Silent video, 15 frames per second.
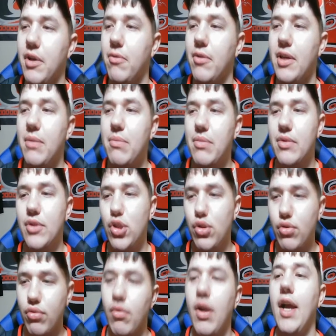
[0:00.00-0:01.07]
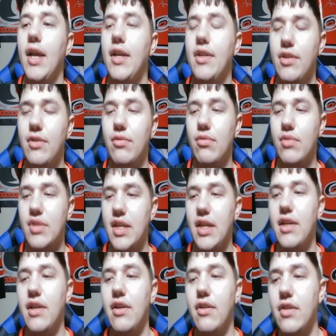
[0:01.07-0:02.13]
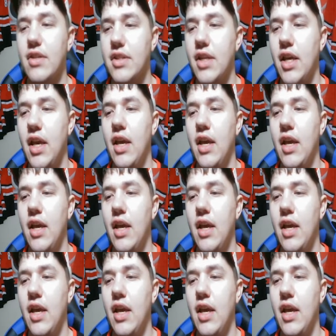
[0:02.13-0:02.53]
what I'm trying to say here is